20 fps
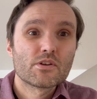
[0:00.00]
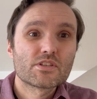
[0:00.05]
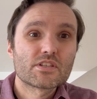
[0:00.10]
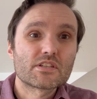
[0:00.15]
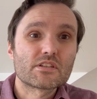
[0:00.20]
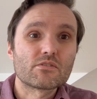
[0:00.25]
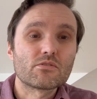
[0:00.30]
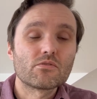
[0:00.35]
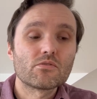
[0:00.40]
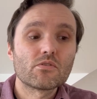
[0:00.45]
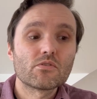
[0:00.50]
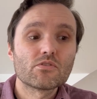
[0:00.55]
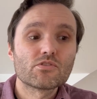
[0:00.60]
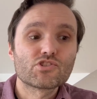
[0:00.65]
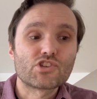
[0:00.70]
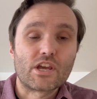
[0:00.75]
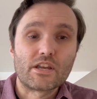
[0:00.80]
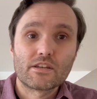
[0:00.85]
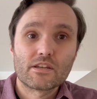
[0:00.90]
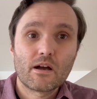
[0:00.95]
still
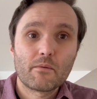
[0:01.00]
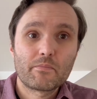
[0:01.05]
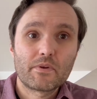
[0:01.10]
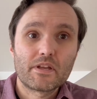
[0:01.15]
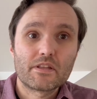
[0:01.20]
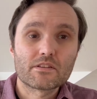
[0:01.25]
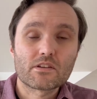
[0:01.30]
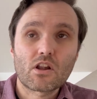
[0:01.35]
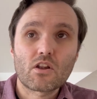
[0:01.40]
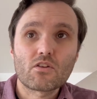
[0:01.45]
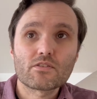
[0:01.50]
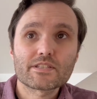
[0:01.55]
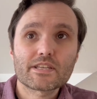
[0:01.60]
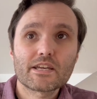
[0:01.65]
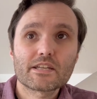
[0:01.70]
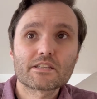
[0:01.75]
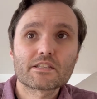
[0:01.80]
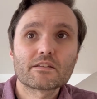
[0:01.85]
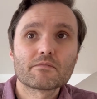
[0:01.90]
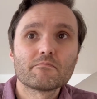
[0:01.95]
chained up in the
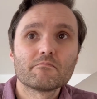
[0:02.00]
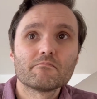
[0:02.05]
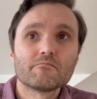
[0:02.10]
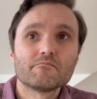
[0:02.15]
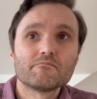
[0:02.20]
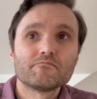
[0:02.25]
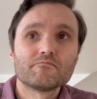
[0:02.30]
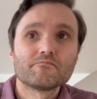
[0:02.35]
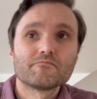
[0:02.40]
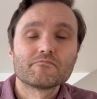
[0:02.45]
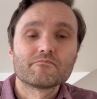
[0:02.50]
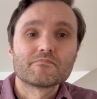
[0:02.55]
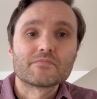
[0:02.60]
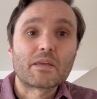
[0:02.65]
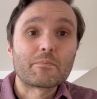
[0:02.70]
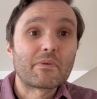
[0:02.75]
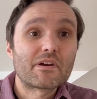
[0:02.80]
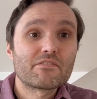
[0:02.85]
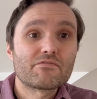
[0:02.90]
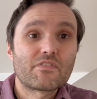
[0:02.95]
closet.
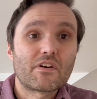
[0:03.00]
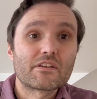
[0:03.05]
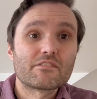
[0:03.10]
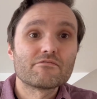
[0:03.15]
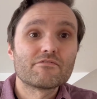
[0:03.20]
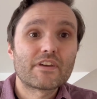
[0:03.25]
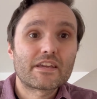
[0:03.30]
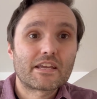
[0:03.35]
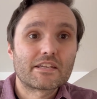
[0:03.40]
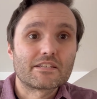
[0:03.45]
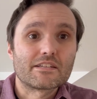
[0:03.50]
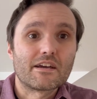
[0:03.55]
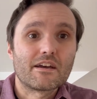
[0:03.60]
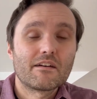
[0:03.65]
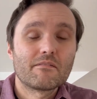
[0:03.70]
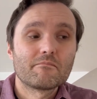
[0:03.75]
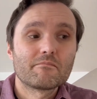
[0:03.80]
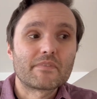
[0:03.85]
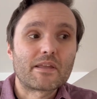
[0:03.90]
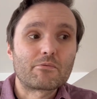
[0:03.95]
they might find Victor.
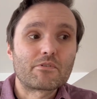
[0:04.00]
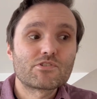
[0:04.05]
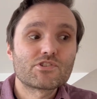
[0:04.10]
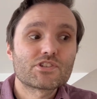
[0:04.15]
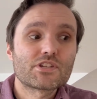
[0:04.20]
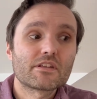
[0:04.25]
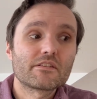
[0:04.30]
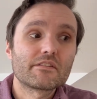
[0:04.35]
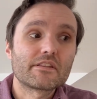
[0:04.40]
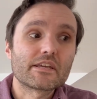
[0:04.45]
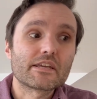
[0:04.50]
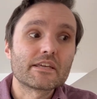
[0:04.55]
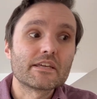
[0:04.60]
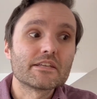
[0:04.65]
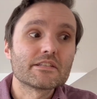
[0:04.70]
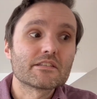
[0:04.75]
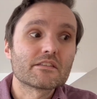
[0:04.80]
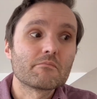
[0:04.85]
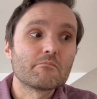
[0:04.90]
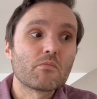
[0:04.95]
Now, an interesting thing
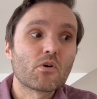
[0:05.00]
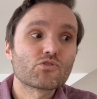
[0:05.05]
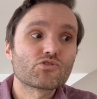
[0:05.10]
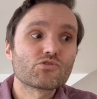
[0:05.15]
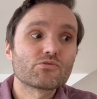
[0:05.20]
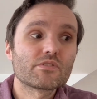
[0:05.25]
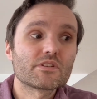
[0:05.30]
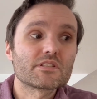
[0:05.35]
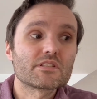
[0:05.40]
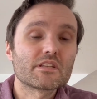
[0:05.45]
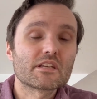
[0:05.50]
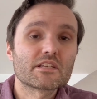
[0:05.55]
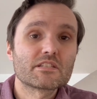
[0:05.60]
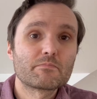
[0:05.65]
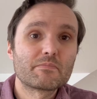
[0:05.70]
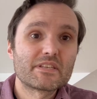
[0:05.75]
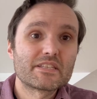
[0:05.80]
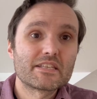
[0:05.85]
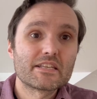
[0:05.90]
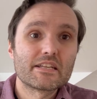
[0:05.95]
is the module doesn't
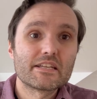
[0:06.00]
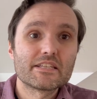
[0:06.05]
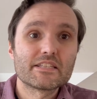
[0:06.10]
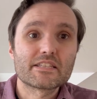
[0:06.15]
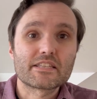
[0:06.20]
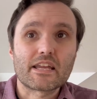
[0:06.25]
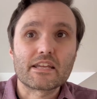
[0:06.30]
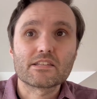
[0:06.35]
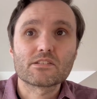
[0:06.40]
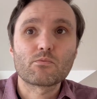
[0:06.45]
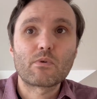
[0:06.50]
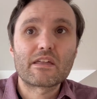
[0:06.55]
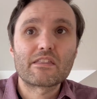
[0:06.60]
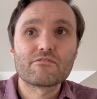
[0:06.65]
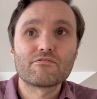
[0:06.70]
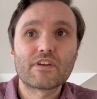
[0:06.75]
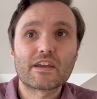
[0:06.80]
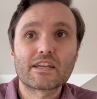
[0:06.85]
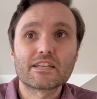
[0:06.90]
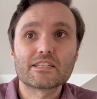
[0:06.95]
explicitly state whether
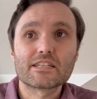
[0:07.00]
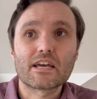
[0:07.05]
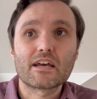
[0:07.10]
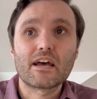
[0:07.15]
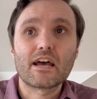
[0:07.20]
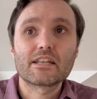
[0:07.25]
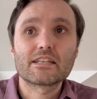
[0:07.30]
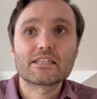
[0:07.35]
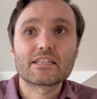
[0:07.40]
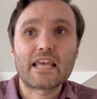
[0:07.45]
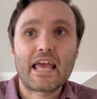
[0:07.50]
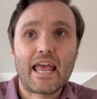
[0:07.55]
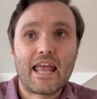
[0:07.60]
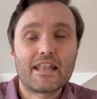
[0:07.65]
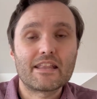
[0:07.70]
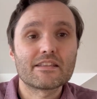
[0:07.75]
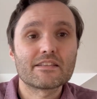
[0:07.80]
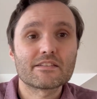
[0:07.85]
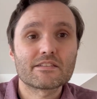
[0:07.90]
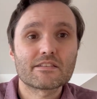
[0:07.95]
Victor
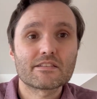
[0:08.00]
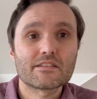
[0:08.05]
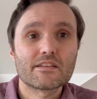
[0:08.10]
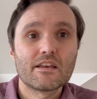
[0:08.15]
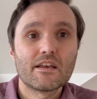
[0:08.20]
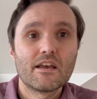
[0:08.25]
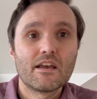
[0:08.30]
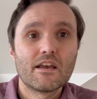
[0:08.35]
attends,